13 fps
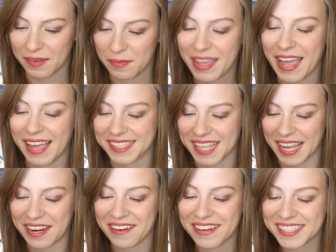P S.
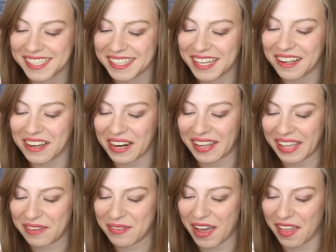I know it's a little
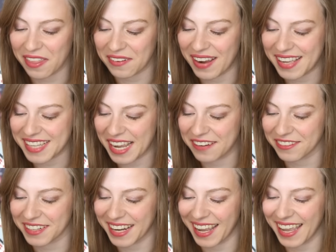early, but otherwise I'd
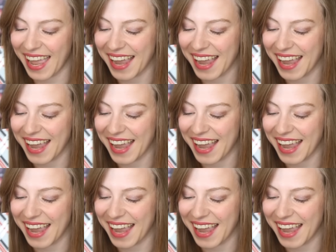forget.